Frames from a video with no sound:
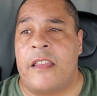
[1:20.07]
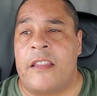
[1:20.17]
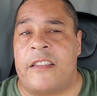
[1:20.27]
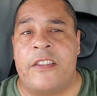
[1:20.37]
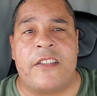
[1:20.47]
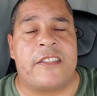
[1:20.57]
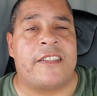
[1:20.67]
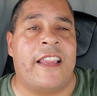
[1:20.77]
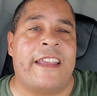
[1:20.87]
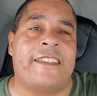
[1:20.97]
it
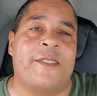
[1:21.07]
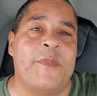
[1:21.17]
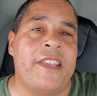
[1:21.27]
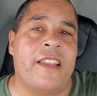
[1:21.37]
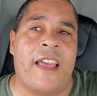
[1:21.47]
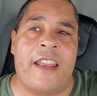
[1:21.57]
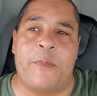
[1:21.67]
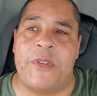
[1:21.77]
looks like to me a lot of the